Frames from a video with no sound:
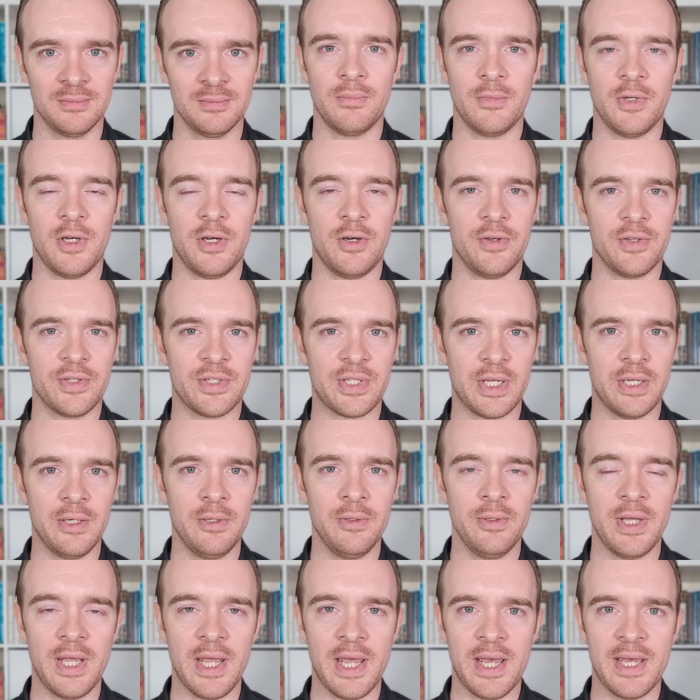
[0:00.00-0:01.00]

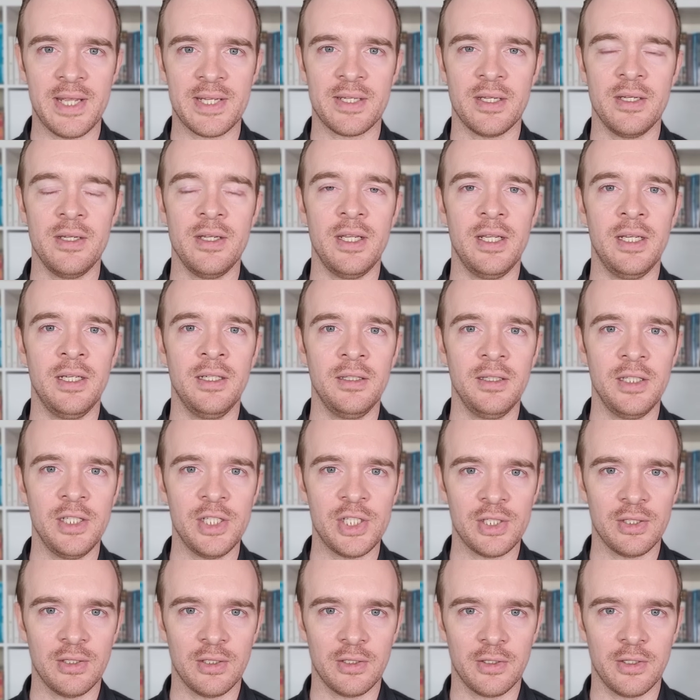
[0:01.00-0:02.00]
Also, as an
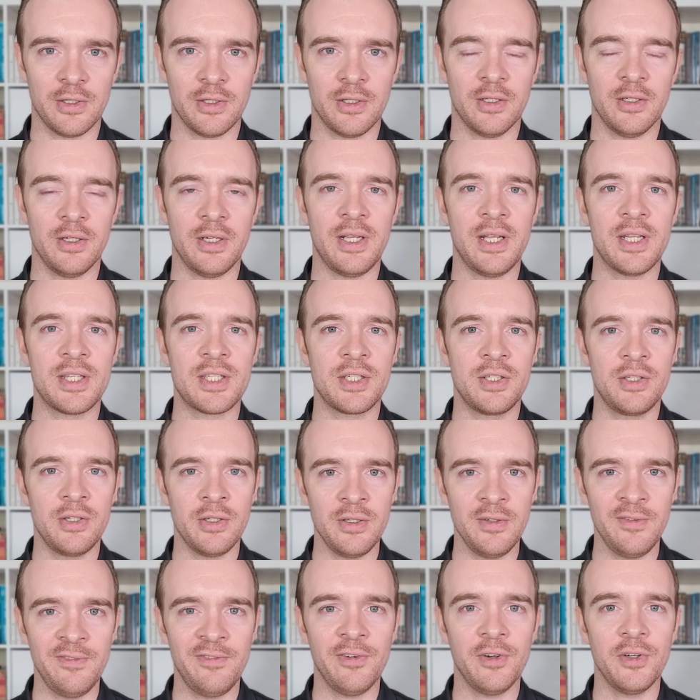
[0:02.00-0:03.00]
English learner, it's
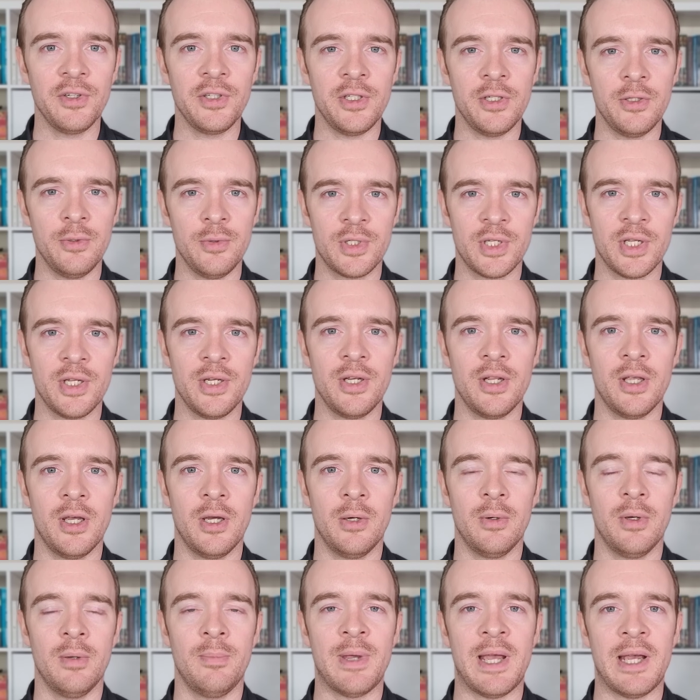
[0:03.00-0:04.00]
good for you to
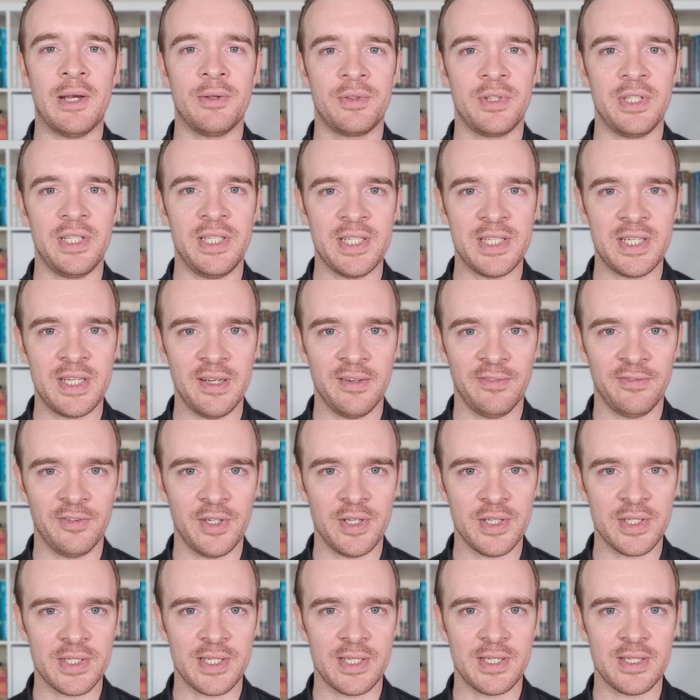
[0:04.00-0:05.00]
know about these
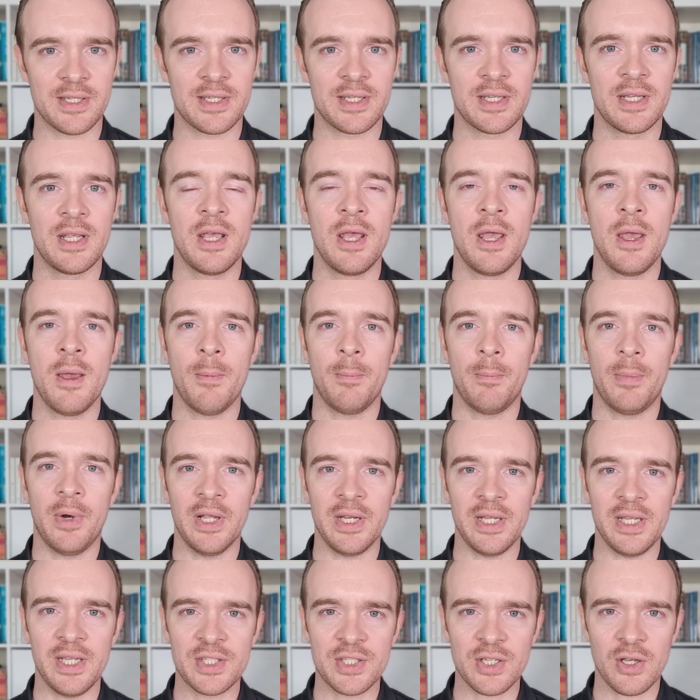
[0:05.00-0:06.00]
differences.
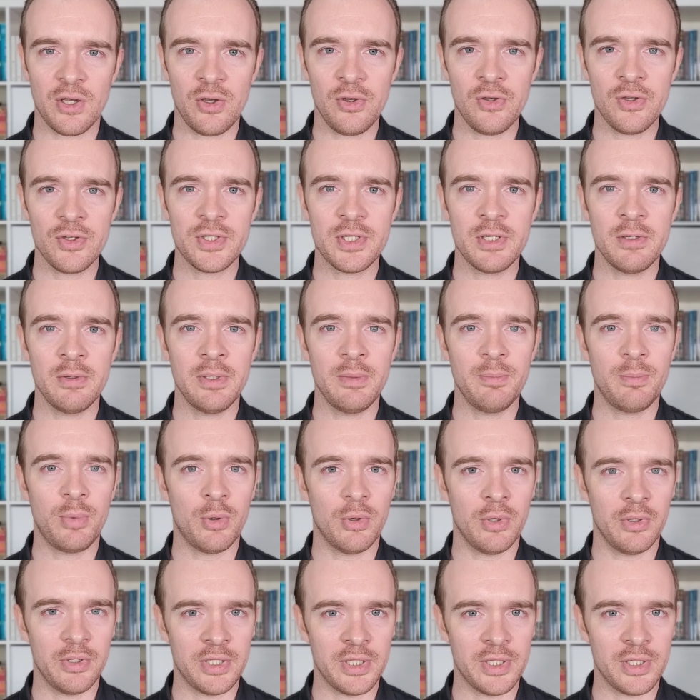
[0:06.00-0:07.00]
But it's also
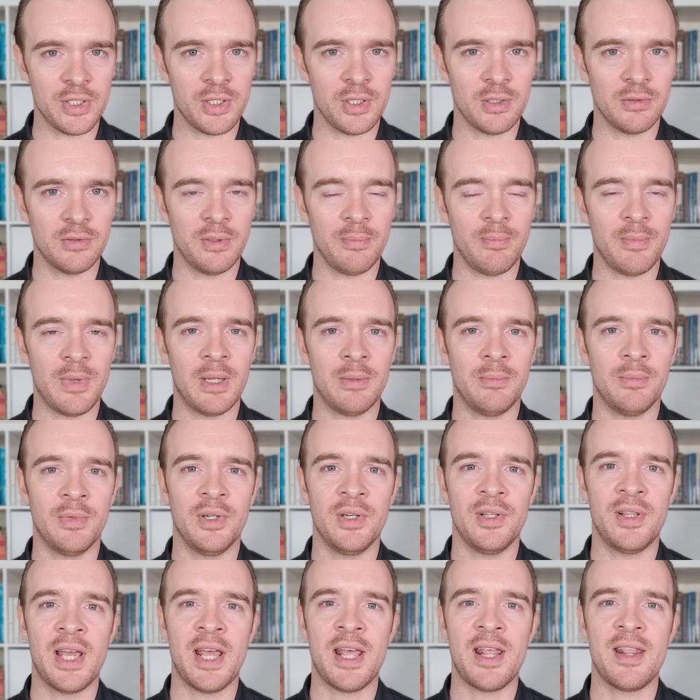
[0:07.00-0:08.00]
important to remember
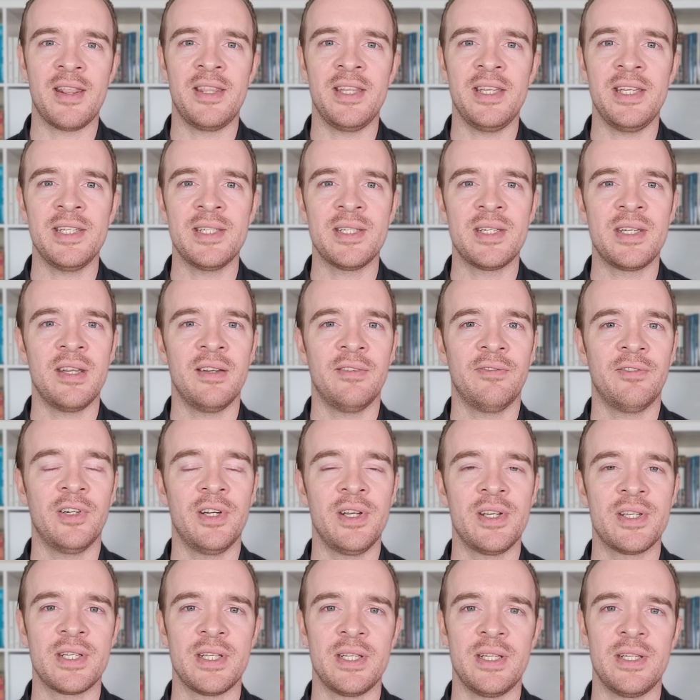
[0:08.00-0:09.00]
that these
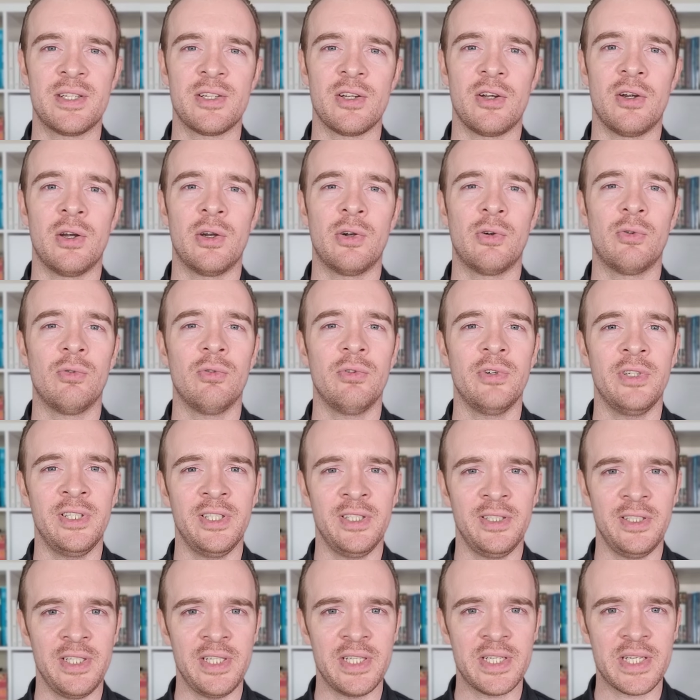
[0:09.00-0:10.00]
differences are
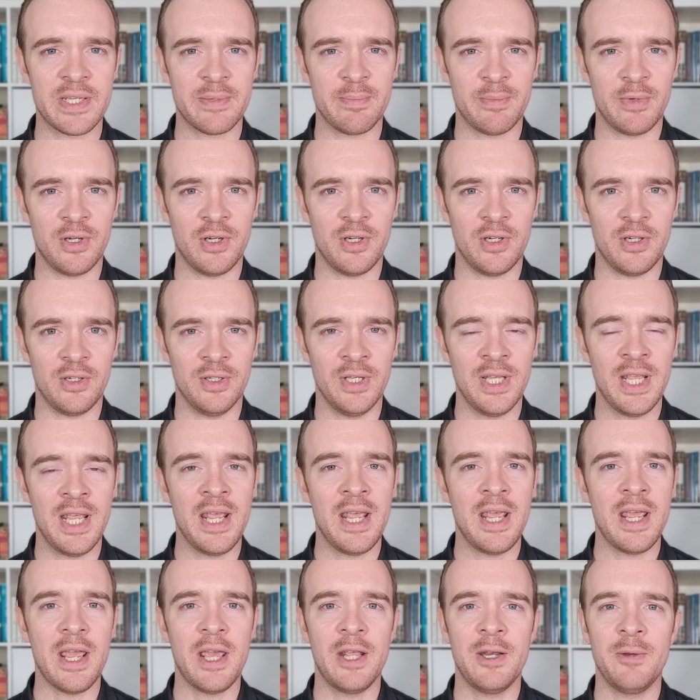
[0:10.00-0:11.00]
really small,
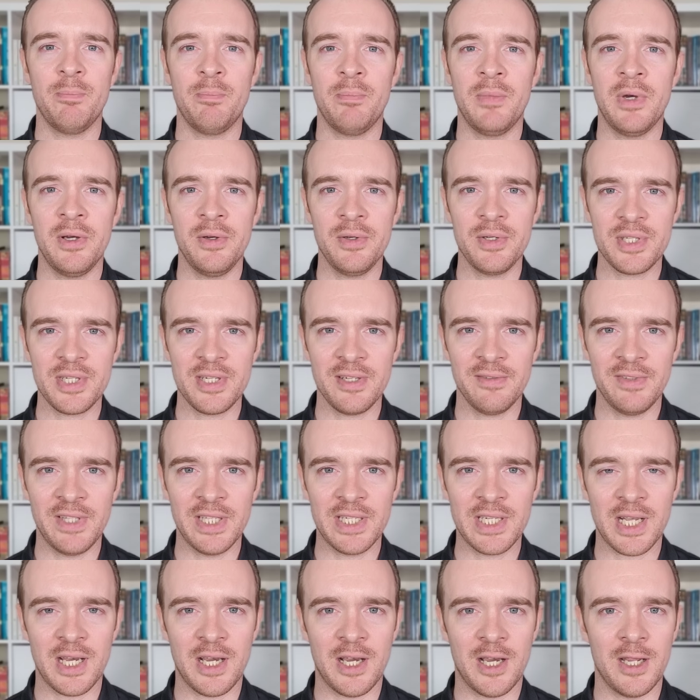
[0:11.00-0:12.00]
and most of the
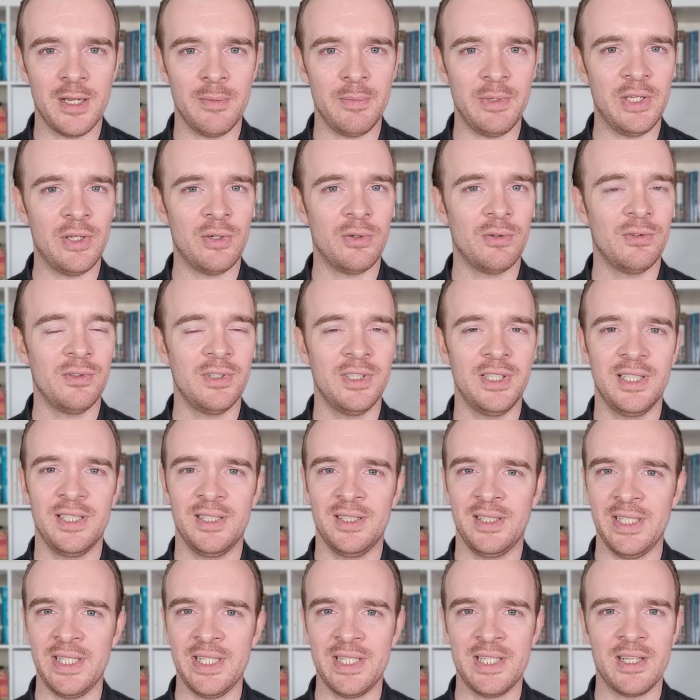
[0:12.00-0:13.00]
time it
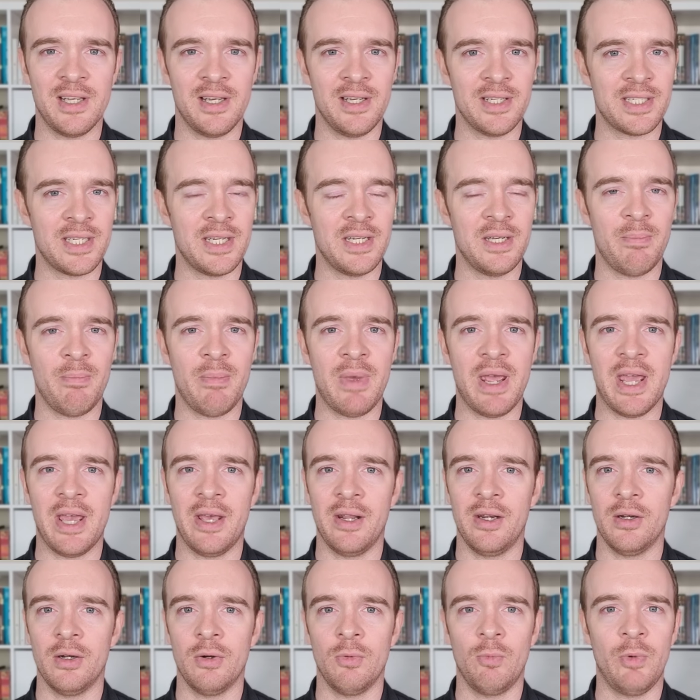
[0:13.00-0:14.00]
really doesn't
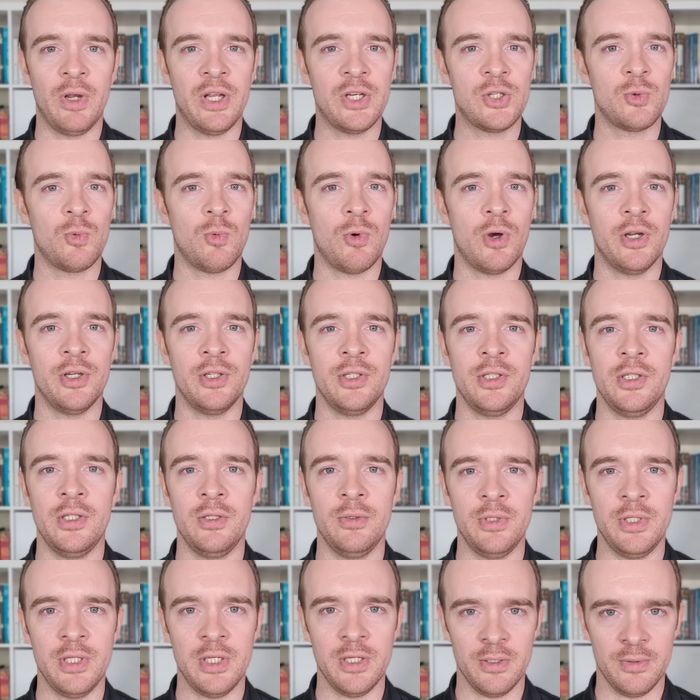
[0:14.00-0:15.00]
matter which one you
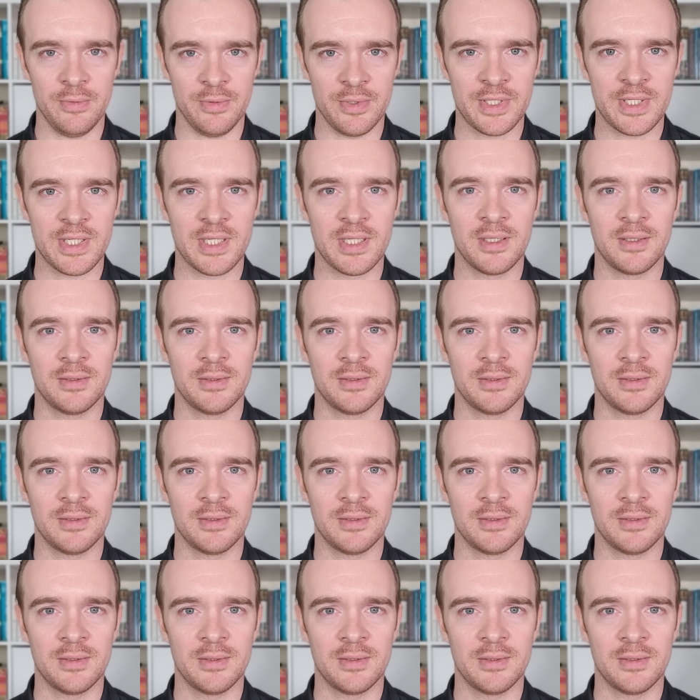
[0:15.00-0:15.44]
use.